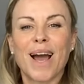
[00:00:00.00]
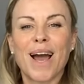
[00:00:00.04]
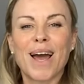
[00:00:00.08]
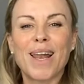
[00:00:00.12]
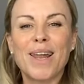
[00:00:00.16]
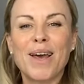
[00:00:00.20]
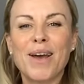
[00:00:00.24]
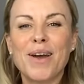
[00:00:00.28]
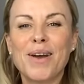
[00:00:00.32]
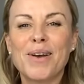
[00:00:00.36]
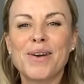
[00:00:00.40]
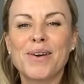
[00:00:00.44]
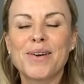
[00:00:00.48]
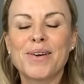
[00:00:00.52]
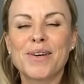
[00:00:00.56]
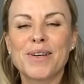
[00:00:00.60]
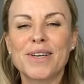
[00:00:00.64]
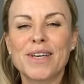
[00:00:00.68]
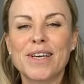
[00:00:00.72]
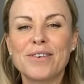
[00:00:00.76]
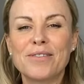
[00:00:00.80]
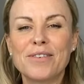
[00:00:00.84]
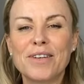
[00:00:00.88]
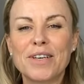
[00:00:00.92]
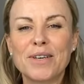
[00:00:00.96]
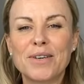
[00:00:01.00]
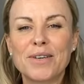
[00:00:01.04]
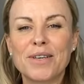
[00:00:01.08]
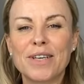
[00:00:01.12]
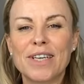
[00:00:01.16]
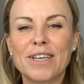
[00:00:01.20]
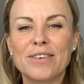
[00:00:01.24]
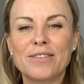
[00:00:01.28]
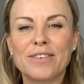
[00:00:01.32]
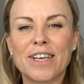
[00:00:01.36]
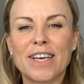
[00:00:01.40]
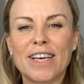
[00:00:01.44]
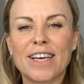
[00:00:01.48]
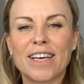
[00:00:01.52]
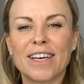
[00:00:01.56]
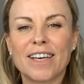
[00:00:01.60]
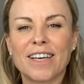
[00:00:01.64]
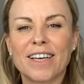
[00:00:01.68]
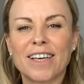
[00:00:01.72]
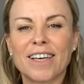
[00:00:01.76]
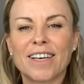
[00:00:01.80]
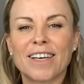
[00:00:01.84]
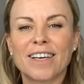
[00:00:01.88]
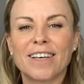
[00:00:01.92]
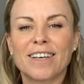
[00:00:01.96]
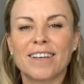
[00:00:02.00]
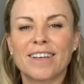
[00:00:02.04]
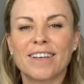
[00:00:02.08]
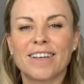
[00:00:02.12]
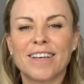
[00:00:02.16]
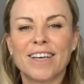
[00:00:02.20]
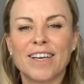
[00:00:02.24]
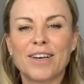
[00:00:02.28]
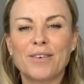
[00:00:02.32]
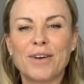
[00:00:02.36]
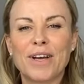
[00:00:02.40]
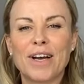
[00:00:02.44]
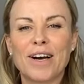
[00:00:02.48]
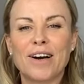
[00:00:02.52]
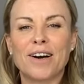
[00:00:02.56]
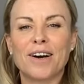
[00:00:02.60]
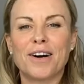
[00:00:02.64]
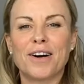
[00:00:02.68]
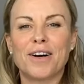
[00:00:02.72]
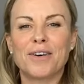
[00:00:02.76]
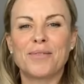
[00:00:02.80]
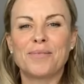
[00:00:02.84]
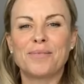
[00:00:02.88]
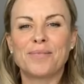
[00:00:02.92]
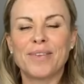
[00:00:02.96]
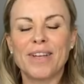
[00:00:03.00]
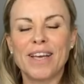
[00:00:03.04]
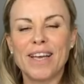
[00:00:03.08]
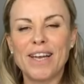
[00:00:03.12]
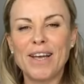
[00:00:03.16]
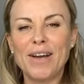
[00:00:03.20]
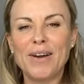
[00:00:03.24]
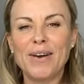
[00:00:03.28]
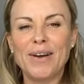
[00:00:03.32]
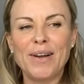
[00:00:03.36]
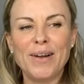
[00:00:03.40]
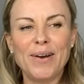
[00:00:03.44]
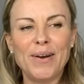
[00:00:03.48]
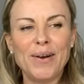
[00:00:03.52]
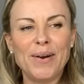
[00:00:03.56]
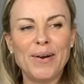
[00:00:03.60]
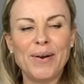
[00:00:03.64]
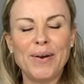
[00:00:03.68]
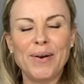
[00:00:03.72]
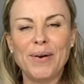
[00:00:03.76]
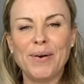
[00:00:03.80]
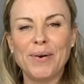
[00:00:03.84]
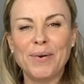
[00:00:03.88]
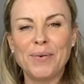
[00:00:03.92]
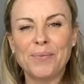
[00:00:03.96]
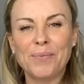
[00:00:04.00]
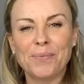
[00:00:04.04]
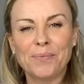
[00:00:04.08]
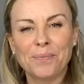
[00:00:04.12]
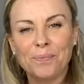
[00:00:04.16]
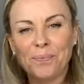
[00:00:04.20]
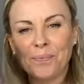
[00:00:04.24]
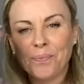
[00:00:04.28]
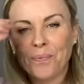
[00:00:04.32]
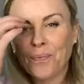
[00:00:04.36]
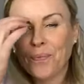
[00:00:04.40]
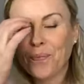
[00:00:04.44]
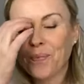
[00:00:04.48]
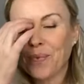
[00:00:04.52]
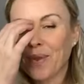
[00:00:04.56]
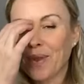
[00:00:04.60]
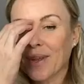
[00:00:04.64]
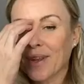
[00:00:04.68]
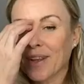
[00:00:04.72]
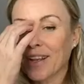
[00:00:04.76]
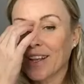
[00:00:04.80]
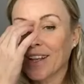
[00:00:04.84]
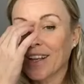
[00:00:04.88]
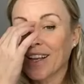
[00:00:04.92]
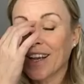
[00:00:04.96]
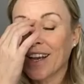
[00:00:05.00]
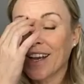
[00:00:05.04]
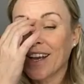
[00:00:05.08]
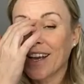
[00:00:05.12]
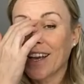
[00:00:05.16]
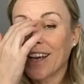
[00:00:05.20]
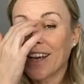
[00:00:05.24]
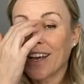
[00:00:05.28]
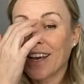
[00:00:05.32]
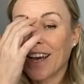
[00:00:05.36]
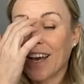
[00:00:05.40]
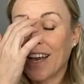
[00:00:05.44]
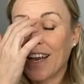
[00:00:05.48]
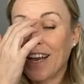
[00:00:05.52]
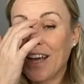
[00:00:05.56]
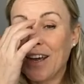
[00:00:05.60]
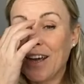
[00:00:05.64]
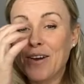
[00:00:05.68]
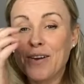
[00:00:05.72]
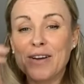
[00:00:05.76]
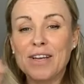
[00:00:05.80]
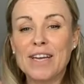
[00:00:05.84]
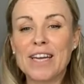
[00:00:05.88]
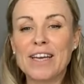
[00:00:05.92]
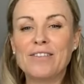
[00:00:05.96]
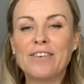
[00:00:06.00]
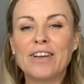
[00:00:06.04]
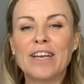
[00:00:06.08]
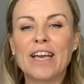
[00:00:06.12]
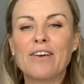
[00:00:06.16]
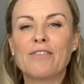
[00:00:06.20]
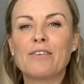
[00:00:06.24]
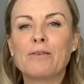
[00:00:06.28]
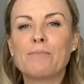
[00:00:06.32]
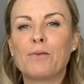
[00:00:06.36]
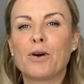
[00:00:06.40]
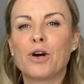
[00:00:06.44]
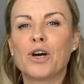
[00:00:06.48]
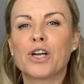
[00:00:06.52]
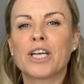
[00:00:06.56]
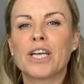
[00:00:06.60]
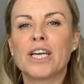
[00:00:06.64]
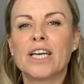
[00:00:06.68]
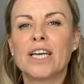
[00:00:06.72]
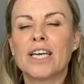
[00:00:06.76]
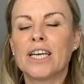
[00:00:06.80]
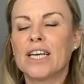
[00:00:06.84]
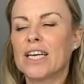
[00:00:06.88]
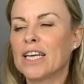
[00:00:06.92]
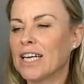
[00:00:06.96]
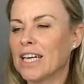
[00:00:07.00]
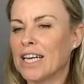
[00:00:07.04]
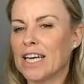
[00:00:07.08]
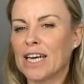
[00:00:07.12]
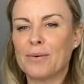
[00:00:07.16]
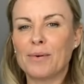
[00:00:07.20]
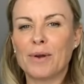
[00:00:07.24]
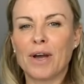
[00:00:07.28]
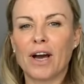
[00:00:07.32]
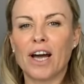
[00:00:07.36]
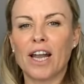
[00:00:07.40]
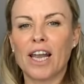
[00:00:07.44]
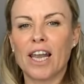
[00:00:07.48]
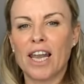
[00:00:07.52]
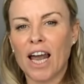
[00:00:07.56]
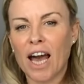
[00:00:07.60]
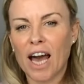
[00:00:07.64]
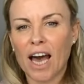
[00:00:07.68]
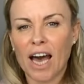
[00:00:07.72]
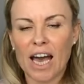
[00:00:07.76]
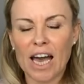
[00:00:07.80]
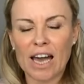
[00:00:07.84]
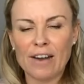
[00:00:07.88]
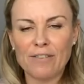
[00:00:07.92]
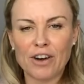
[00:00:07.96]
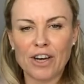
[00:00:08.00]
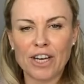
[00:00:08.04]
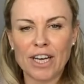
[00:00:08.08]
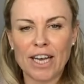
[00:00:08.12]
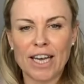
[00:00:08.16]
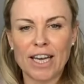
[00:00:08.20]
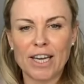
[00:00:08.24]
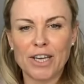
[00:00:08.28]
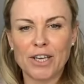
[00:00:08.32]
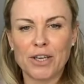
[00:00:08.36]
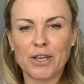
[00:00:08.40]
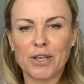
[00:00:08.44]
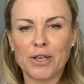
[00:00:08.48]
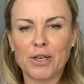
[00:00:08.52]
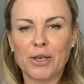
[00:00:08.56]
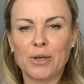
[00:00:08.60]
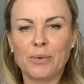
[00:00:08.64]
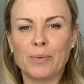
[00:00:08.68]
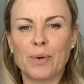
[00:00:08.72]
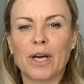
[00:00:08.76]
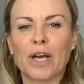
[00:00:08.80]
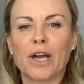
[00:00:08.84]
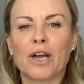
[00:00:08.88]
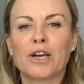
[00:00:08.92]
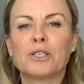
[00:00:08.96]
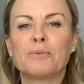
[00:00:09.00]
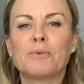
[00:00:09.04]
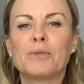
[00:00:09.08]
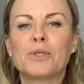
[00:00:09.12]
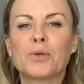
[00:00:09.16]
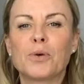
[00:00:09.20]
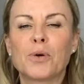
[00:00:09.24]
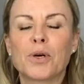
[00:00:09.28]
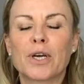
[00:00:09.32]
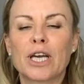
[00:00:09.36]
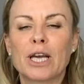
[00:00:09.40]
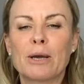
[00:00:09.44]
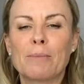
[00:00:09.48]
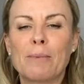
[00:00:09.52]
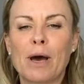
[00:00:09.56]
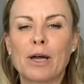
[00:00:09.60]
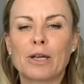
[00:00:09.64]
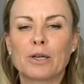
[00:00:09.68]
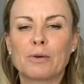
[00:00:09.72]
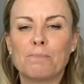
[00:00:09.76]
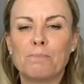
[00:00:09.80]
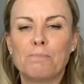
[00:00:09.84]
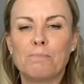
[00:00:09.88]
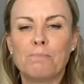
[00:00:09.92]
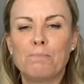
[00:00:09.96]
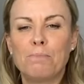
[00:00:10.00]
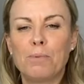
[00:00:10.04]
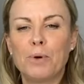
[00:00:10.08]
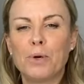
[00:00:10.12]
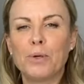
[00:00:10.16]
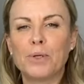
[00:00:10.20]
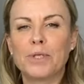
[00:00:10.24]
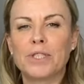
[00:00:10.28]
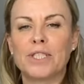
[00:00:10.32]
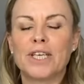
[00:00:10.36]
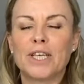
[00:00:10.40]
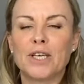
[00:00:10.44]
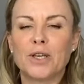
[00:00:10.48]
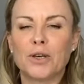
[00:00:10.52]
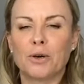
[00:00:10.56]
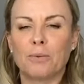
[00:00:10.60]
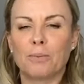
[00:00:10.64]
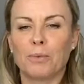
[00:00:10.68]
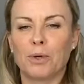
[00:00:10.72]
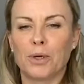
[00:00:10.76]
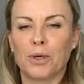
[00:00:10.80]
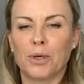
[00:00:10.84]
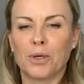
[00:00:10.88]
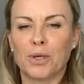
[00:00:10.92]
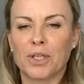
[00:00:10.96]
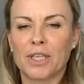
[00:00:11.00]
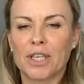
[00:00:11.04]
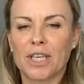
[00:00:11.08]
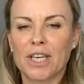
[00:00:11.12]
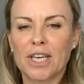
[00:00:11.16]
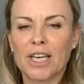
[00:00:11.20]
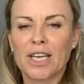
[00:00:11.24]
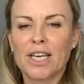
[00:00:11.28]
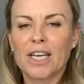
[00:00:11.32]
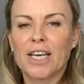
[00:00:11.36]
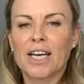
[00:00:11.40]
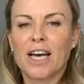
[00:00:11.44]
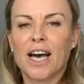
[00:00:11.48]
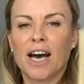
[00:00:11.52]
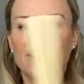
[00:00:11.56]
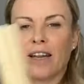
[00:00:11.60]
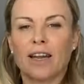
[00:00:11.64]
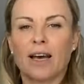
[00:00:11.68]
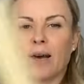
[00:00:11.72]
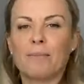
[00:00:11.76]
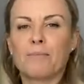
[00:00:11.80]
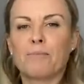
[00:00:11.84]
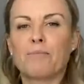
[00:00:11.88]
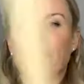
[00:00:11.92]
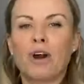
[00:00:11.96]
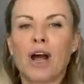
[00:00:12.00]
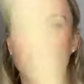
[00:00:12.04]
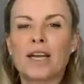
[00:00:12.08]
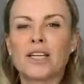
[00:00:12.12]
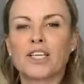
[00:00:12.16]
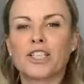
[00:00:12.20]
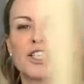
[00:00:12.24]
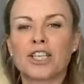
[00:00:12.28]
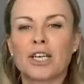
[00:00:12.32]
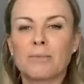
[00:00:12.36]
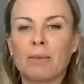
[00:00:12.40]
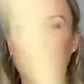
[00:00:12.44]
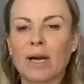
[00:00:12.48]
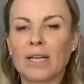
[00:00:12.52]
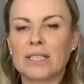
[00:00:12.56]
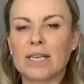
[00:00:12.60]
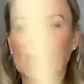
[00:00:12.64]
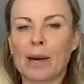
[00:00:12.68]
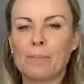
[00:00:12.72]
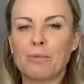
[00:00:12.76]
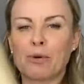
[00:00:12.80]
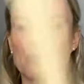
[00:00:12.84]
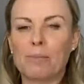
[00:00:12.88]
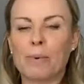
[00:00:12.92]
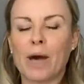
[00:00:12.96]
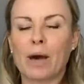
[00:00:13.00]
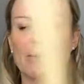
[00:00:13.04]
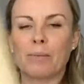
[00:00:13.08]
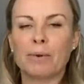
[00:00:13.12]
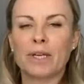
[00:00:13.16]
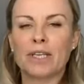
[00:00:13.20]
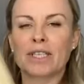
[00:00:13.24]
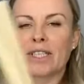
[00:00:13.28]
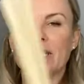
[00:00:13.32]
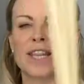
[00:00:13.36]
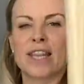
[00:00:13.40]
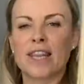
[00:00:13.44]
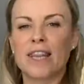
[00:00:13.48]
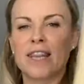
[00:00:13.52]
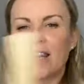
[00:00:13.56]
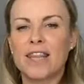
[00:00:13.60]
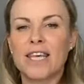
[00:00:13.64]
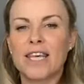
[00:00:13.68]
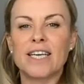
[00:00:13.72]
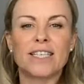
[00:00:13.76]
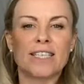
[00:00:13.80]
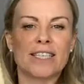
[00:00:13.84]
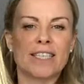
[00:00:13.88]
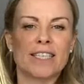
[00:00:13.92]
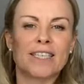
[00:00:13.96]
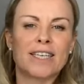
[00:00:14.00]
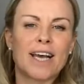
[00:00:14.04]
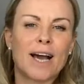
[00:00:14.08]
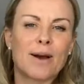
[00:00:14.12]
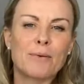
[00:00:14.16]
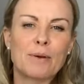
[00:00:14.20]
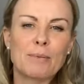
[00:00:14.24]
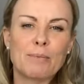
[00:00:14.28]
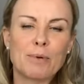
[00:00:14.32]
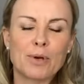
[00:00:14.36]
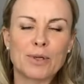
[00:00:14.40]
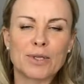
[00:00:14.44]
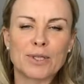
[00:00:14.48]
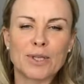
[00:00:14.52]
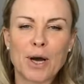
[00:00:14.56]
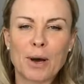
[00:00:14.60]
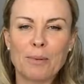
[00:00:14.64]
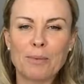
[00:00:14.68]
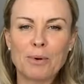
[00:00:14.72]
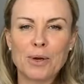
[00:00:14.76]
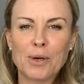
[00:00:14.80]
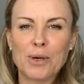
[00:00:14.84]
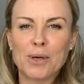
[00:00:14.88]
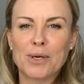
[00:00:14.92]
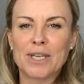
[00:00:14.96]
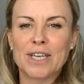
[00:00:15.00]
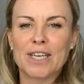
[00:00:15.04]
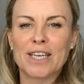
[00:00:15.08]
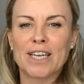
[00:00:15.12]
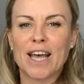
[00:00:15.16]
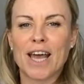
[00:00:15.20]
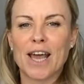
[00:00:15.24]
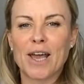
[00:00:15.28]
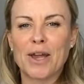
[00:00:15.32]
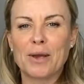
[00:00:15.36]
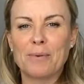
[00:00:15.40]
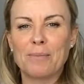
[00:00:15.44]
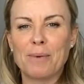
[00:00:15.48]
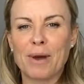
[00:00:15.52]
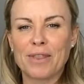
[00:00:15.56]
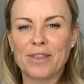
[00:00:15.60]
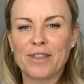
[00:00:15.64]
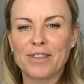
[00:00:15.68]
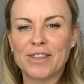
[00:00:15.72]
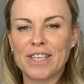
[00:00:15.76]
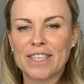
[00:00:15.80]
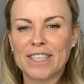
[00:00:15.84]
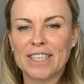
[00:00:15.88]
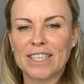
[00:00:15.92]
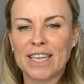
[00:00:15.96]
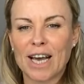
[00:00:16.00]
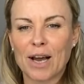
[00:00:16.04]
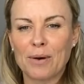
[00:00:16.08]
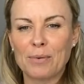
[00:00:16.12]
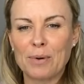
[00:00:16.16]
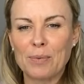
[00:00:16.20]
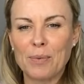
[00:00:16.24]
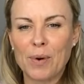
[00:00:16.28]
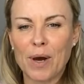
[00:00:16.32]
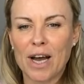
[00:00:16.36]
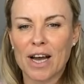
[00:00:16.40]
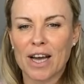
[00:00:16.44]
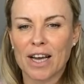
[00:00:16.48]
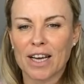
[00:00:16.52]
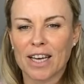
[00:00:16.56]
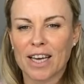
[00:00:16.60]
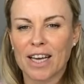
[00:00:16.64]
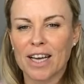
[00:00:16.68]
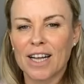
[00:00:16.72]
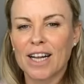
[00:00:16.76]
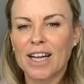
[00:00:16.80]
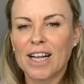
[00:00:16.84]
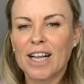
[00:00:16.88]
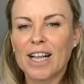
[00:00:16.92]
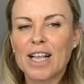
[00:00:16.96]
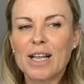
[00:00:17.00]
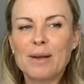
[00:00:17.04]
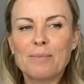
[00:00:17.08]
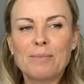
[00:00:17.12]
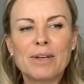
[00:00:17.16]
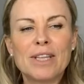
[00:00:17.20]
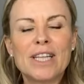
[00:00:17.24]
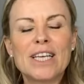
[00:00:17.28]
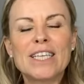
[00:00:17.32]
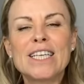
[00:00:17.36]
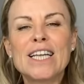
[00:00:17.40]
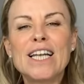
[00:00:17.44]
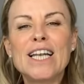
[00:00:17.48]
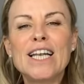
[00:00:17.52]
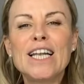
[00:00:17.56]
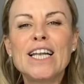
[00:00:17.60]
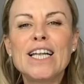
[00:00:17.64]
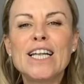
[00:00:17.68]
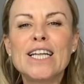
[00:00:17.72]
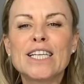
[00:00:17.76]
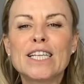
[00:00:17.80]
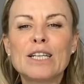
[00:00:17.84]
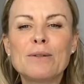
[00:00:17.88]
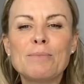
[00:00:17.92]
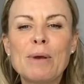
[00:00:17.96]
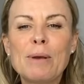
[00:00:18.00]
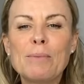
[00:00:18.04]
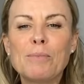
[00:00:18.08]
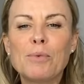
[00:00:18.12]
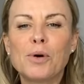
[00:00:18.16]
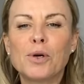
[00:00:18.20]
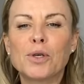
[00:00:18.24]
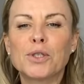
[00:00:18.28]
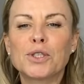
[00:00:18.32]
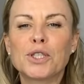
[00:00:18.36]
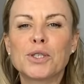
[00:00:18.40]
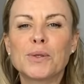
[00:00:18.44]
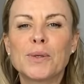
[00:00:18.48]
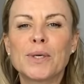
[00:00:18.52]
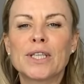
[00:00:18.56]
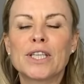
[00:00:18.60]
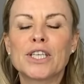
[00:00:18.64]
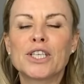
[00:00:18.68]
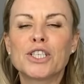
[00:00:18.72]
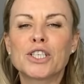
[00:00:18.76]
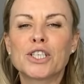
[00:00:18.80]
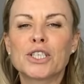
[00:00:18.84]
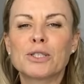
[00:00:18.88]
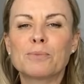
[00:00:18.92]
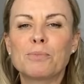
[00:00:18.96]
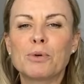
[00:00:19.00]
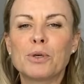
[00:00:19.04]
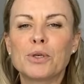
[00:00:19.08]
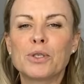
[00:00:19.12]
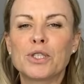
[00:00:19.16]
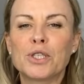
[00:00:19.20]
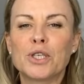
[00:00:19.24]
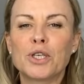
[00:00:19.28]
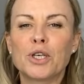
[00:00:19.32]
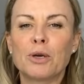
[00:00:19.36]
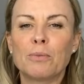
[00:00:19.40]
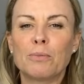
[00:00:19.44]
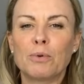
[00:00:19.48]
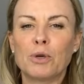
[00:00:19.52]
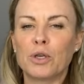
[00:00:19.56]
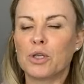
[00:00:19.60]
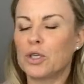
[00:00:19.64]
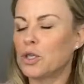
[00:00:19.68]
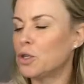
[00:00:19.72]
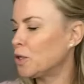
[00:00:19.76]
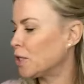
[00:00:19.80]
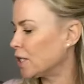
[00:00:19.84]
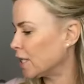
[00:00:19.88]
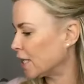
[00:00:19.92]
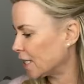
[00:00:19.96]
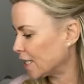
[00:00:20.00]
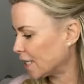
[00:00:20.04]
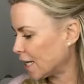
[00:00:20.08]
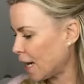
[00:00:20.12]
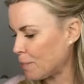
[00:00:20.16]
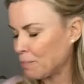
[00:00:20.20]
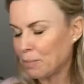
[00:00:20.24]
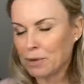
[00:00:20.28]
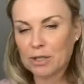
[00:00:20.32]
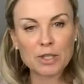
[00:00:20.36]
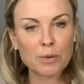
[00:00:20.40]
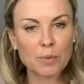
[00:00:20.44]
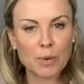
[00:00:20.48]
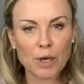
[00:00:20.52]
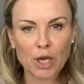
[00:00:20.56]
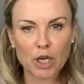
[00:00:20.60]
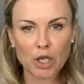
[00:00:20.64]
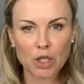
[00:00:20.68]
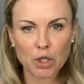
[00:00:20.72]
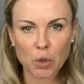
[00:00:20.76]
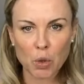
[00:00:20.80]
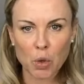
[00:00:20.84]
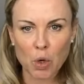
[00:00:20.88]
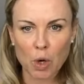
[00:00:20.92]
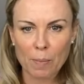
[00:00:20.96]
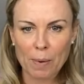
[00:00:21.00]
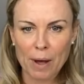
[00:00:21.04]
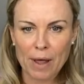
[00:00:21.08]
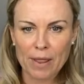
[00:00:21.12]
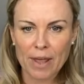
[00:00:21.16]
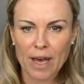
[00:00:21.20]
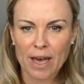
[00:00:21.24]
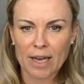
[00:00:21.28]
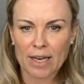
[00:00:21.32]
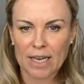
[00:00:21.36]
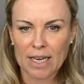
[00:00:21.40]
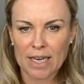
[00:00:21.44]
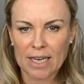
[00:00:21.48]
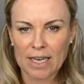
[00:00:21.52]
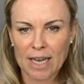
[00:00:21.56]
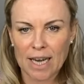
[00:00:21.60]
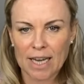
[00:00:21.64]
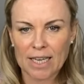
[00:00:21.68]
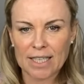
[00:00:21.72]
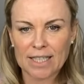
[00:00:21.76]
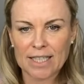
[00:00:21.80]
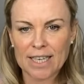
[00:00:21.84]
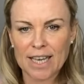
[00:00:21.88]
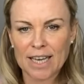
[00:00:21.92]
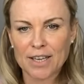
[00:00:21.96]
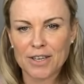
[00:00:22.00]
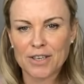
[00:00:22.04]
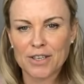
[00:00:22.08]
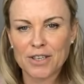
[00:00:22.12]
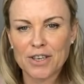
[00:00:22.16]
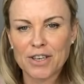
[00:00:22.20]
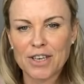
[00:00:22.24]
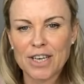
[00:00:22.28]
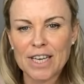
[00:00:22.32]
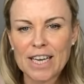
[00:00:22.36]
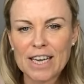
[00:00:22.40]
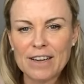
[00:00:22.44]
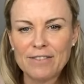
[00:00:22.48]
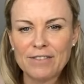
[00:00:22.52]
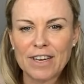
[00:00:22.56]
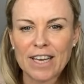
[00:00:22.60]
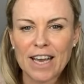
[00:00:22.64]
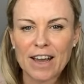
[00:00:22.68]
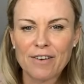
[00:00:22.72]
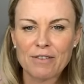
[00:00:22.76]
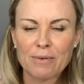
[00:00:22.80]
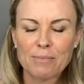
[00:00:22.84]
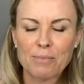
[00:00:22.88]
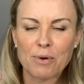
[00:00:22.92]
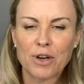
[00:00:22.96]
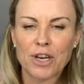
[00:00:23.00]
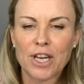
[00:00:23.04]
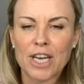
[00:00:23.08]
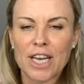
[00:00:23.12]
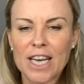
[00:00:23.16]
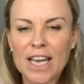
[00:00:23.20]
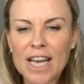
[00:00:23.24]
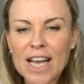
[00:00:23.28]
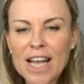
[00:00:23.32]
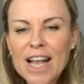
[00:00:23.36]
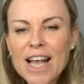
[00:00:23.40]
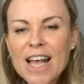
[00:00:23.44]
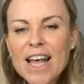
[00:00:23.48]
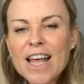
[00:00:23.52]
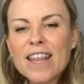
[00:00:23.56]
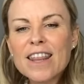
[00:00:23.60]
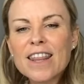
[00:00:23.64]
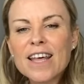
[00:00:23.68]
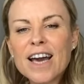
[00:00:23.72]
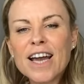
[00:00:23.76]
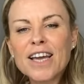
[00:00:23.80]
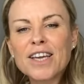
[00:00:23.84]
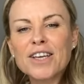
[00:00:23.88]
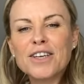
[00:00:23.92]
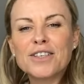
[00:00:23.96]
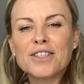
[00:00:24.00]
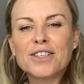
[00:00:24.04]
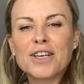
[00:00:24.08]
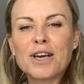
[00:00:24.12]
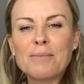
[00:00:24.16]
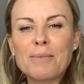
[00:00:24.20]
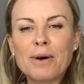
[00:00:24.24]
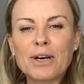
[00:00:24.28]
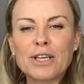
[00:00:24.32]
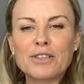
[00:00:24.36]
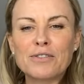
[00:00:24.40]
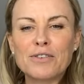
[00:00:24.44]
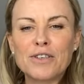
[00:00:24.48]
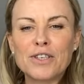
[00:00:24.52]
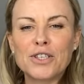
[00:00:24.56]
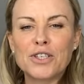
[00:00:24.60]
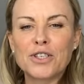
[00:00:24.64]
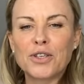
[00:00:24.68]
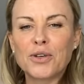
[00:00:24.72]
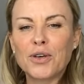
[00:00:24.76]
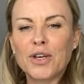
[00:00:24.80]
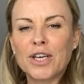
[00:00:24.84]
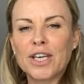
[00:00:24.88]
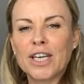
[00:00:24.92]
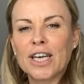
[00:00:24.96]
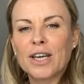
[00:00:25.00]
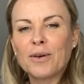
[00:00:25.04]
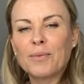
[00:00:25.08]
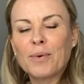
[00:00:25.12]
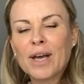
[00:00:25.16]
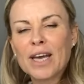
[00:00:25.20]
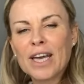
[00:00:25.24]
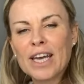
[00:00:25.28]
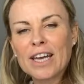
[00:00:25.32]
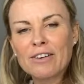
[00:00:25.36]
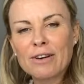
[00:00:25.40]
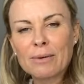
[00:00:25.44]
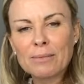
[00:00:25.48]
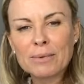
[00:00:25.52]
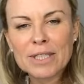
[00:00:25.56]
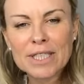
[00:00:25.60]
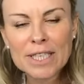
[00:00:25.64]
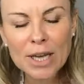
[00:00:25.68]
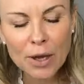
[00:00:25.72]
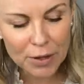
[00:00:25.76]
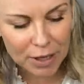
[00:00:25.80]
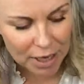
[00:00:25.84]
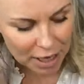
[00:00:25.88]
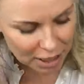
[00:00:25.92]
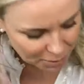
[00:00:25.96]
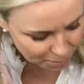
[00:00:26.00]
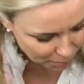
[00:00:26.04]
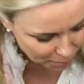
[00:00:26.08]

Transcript: Hello, good evening, good evening. Here we are. Hello, hello. Hello, good evening, everybody. Here we are live on Hayo'u. We're going to be talking about boosting your mood. And I'm brandishing my tapper about because this is how we boost our mood in the Hayo'u method. This is how we work. But there's a little bit more to it than just boosting your mood using a tapper. So we're going to talk about that in a second. Good evening, everybody. Thank you so much for joining. We're here. I'm sat on the